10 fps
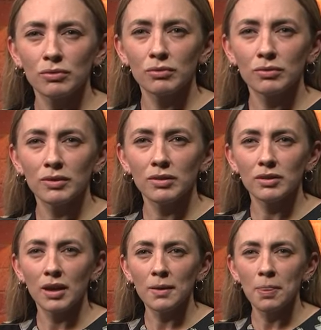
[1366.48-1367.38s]
What did I
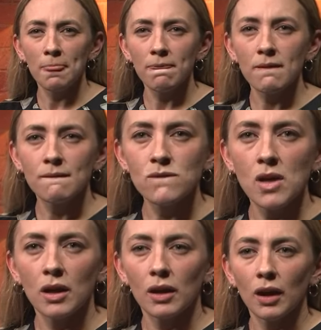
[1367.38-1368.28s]
say?
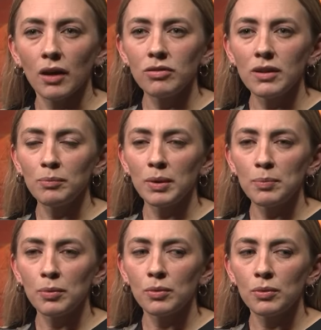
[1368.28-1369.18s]
I think
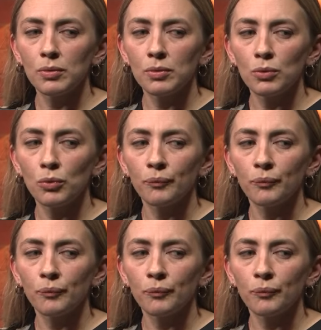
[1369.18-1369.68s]
people,